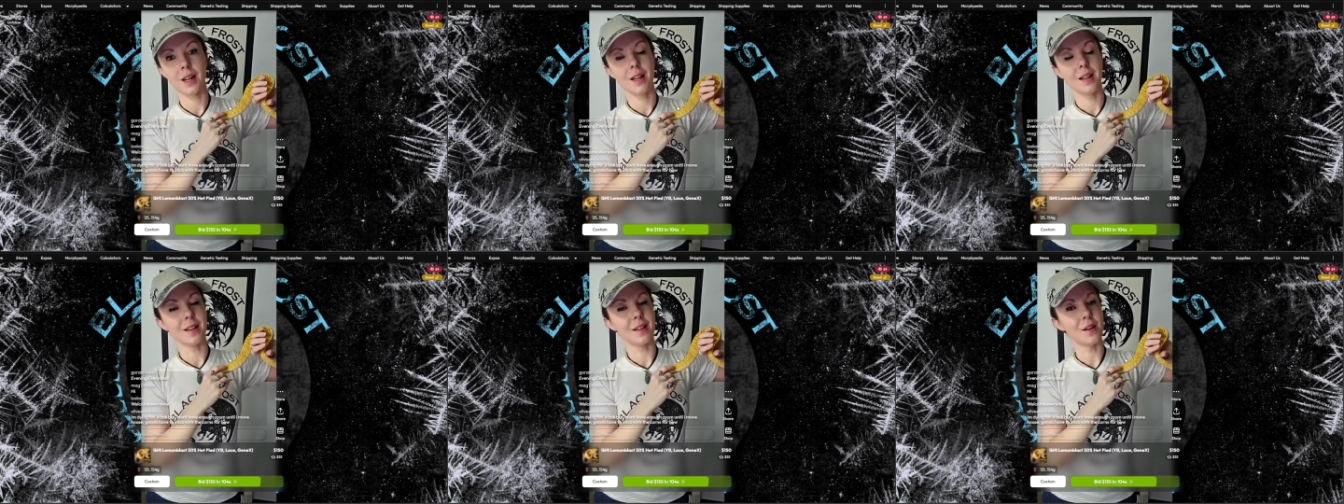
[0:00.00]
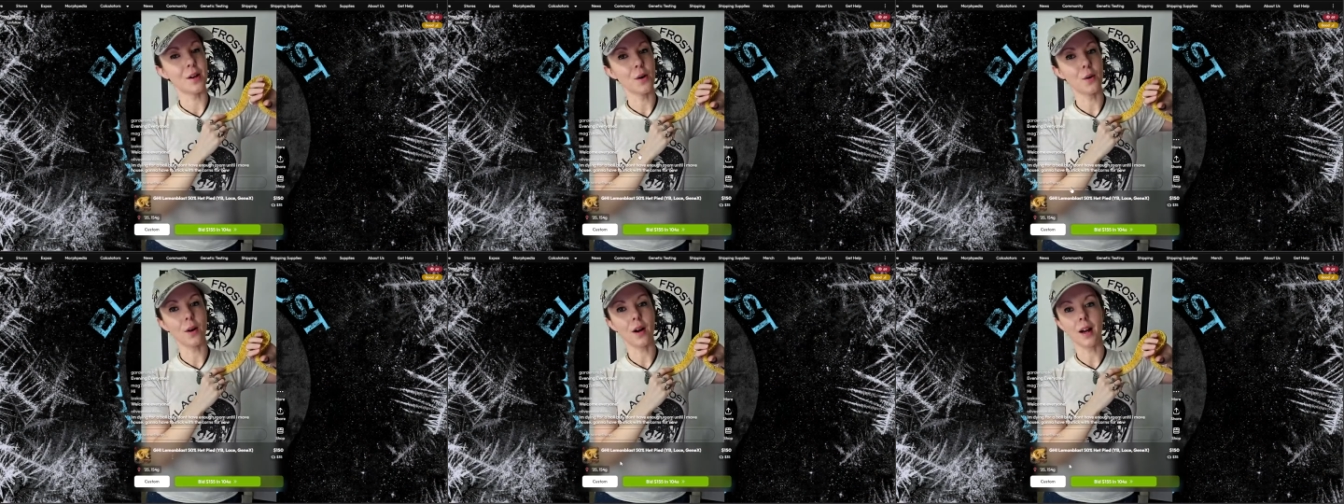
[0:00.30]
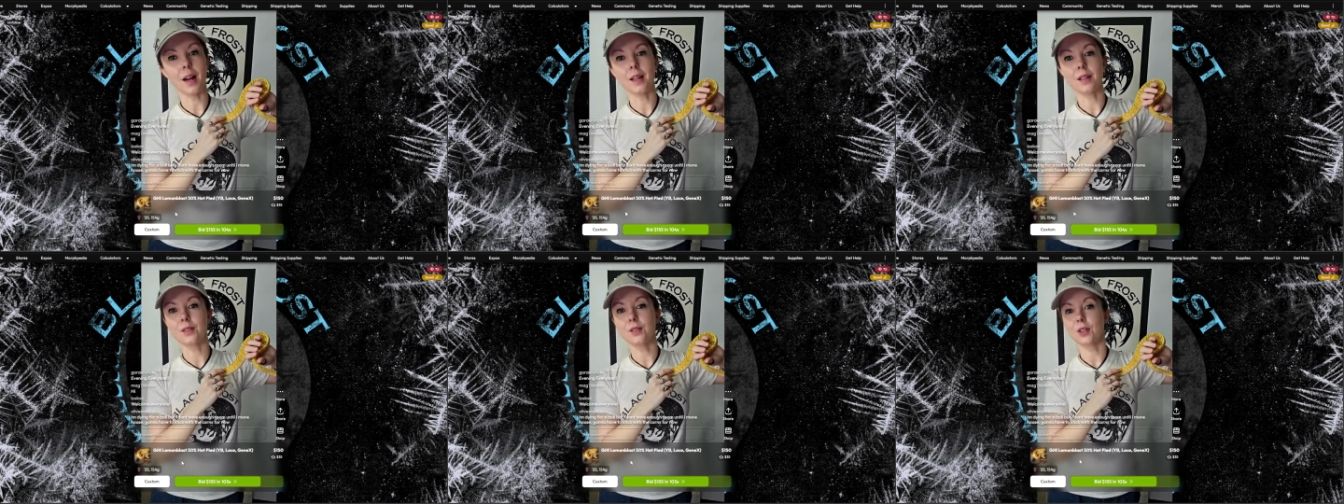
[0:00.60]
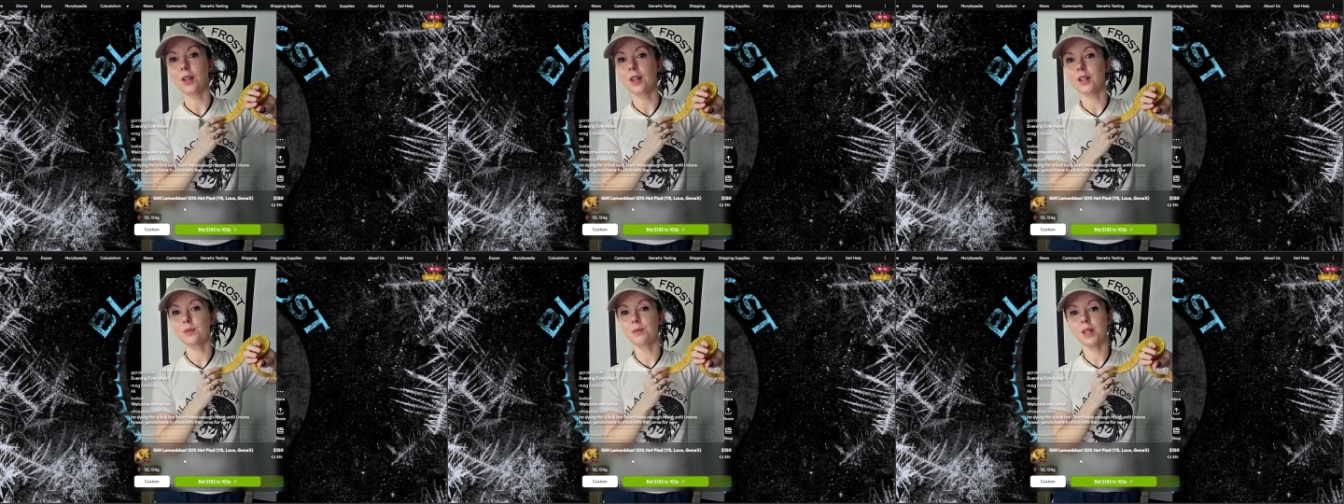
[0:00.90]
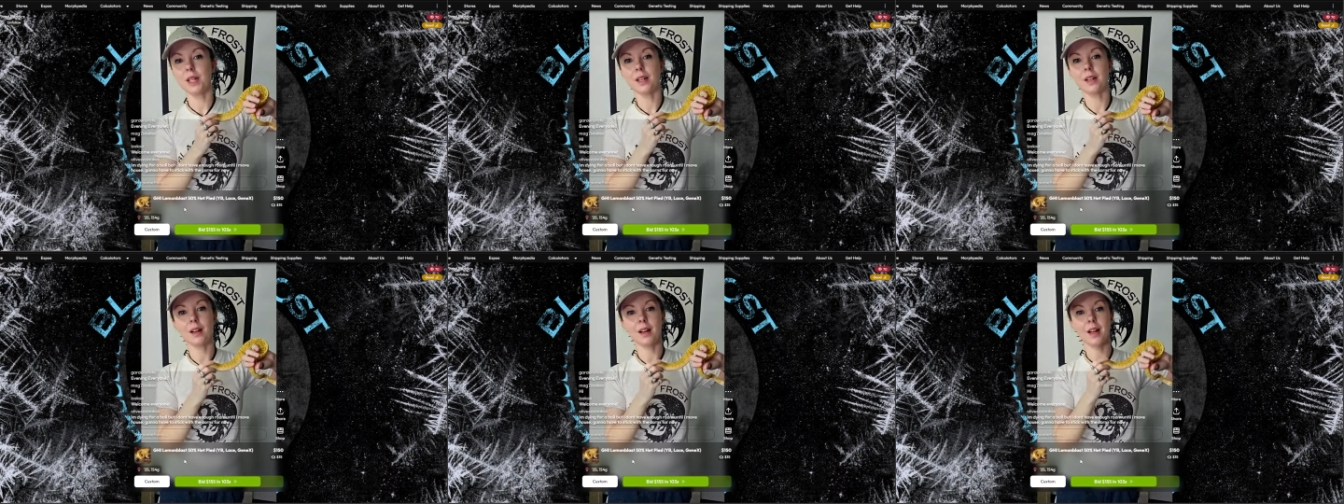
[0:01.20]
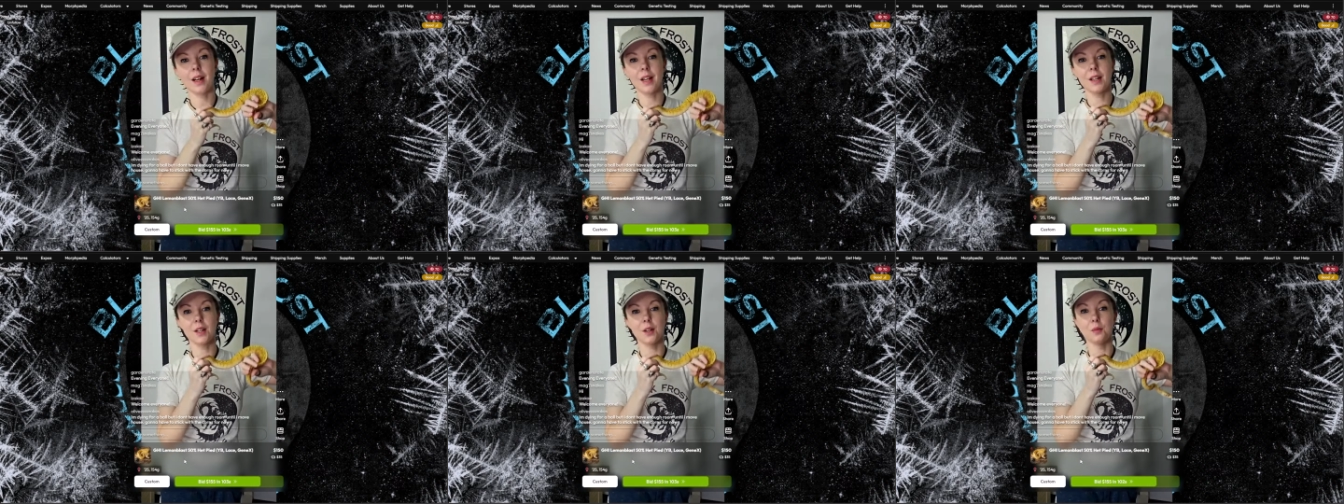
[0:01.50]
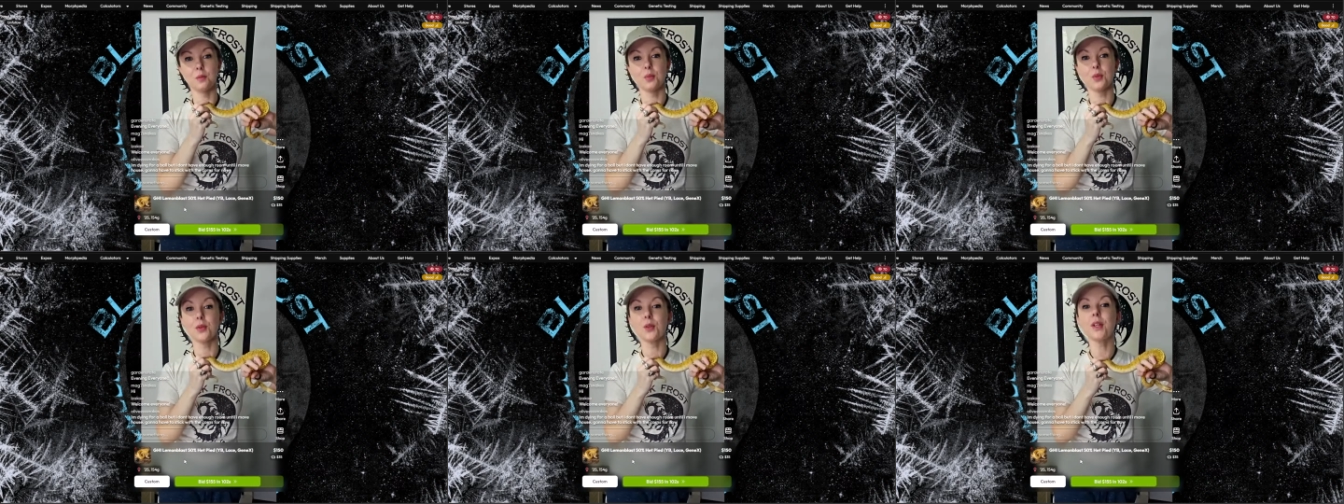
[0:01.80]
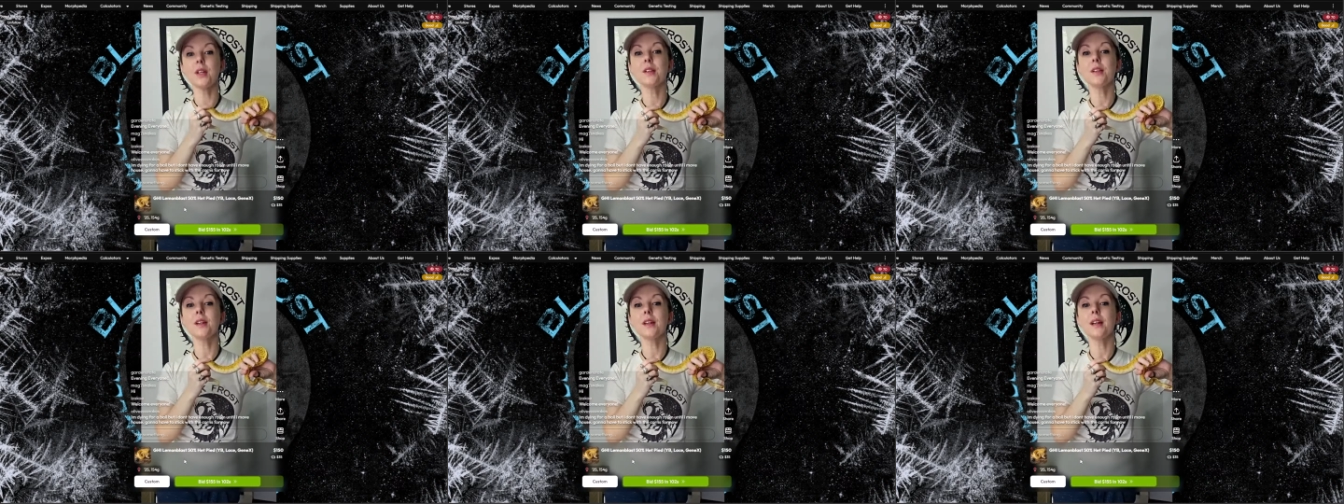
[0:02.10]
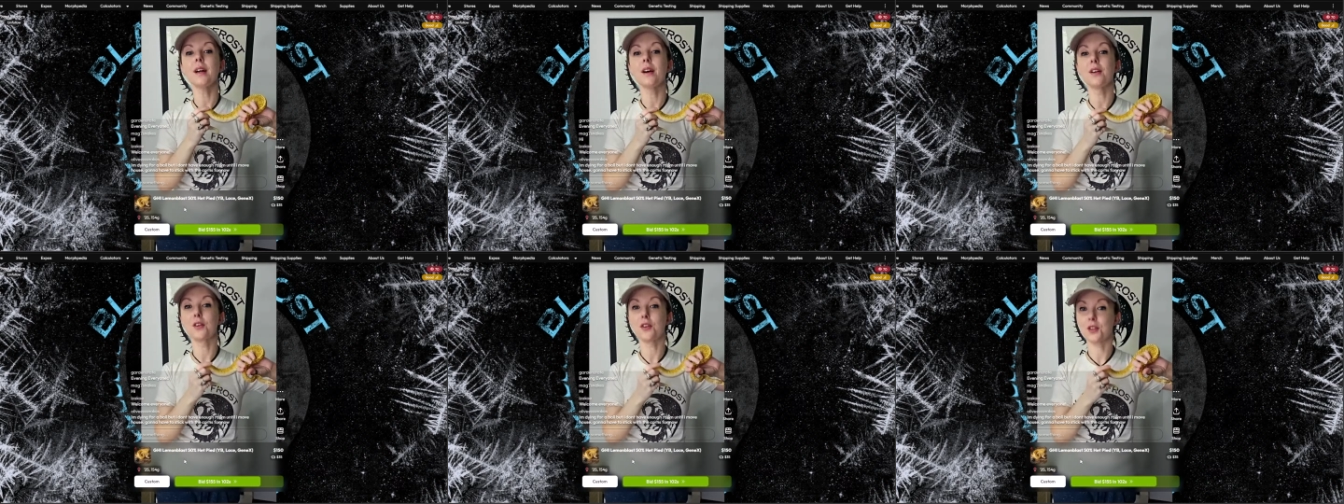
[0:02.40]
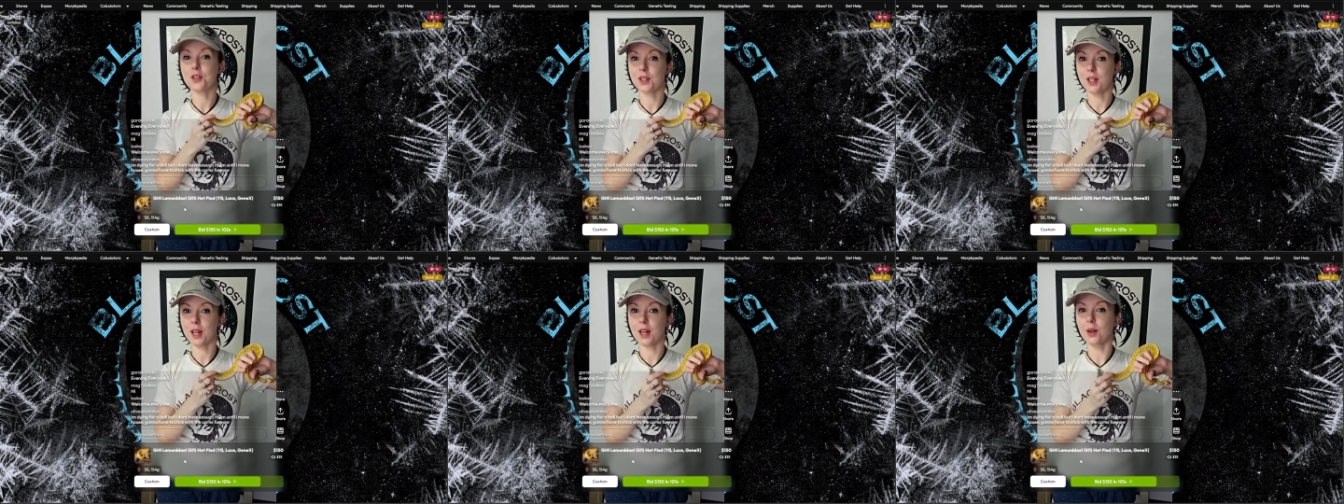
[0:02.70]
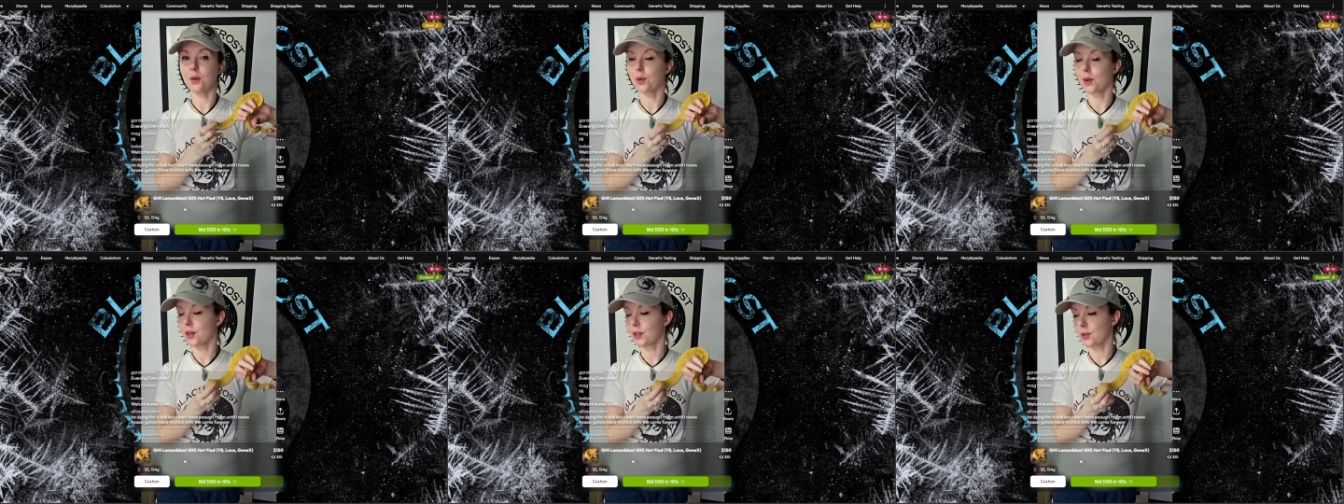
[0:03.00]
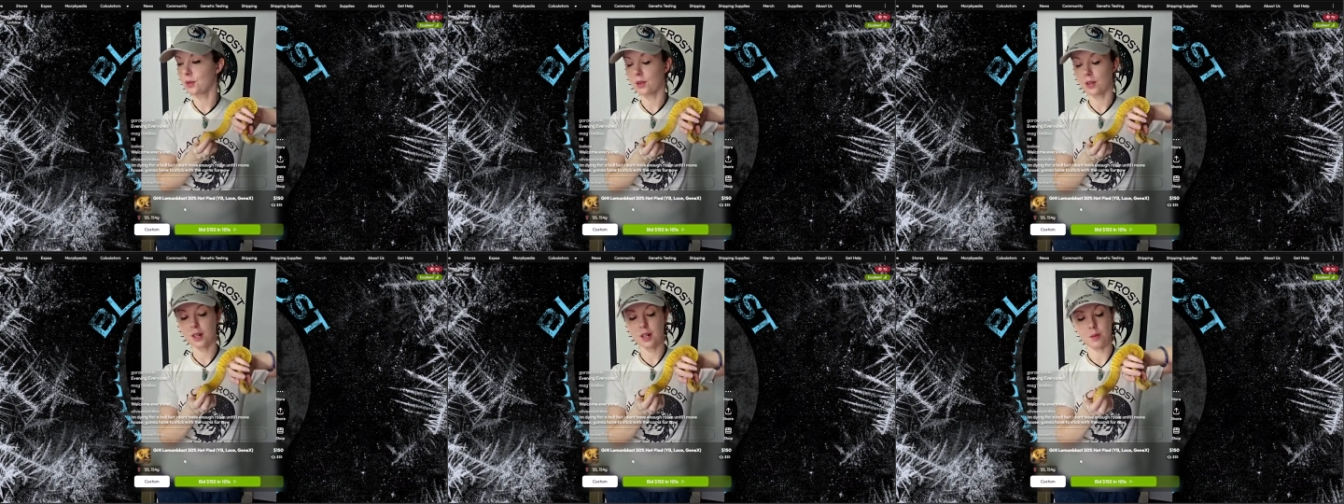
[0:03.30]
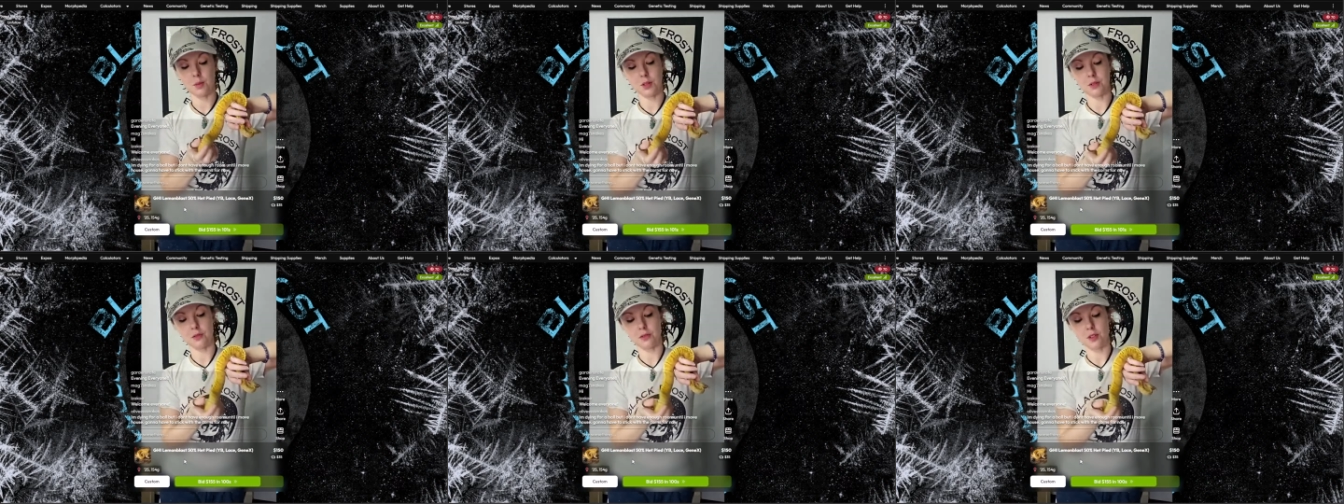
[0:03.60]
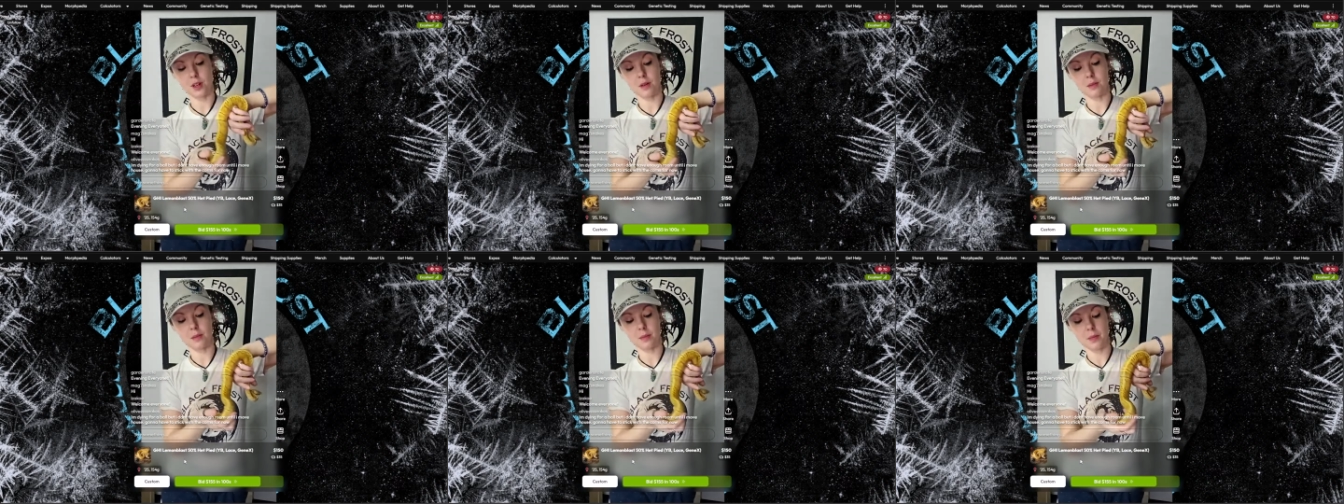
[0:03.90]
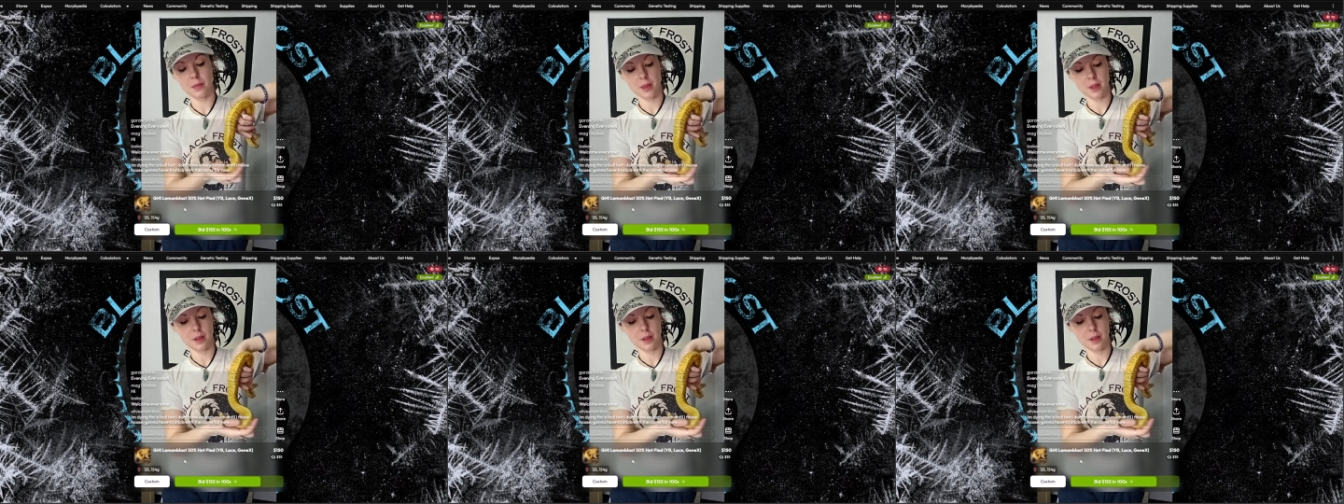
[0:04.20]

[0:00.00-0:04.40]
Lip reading: No, trust me, I completely understand where you are coming from.